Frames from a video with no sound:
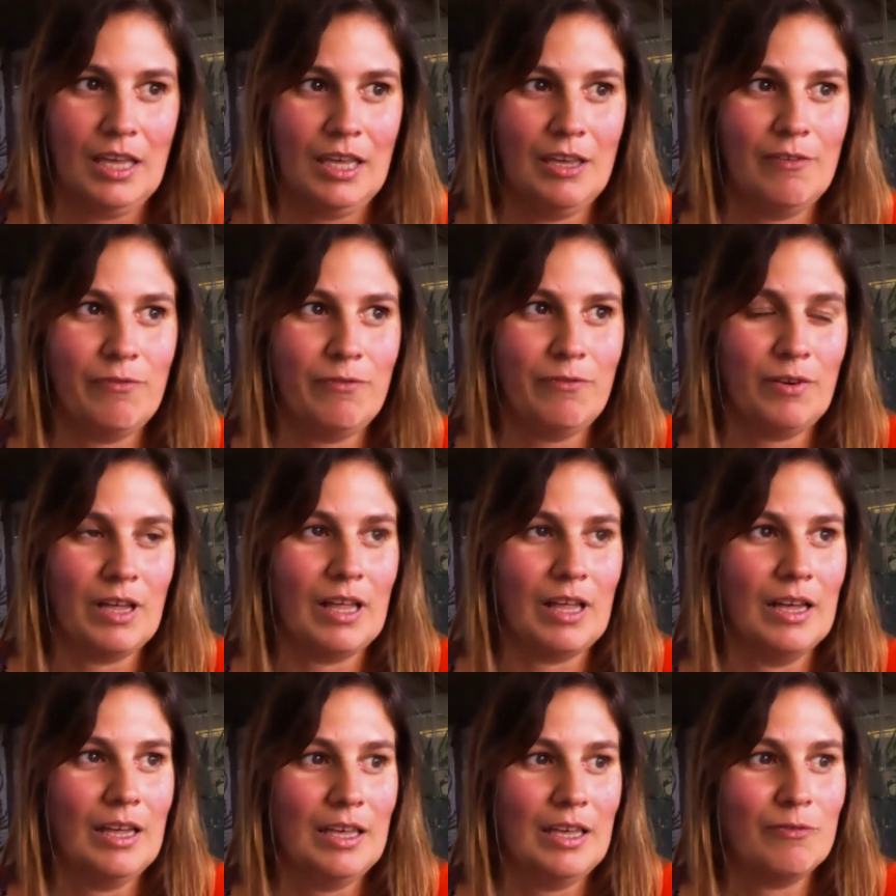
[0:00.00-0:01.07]
Mm-hmm.
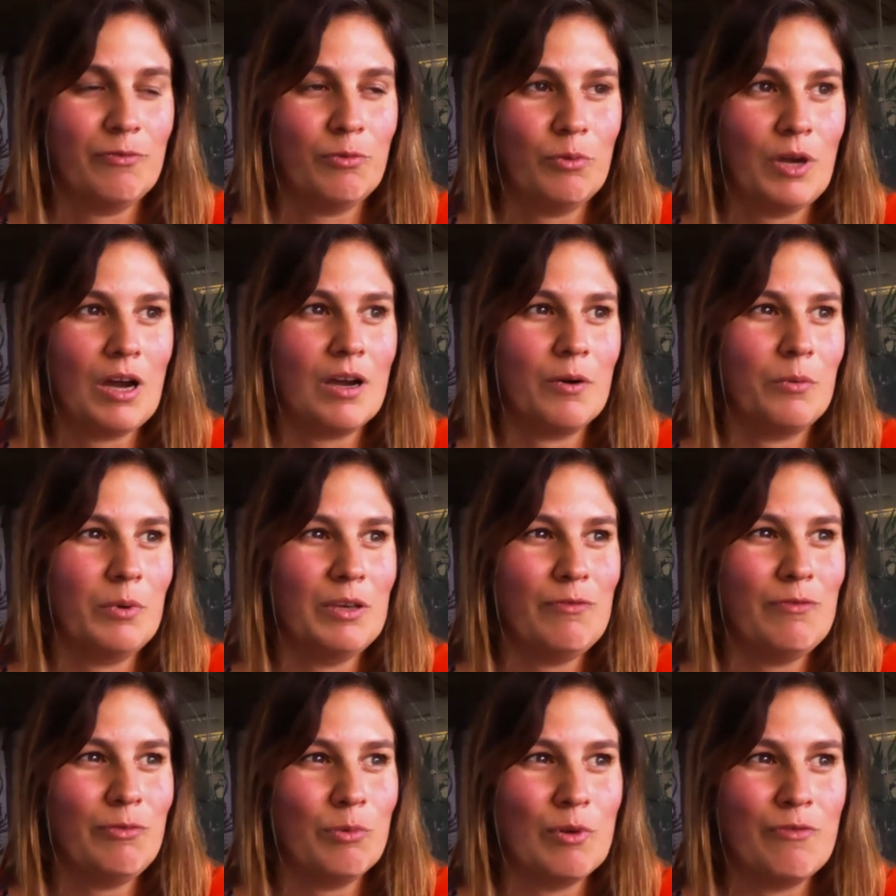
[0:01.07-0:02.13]
If we